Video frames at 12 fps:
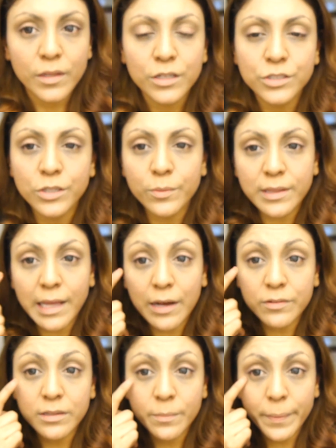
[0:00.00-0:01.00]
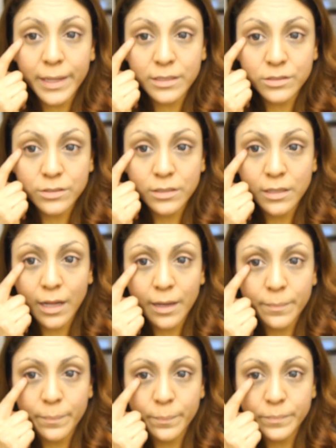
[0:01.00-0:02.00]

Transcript: So without the pencil, I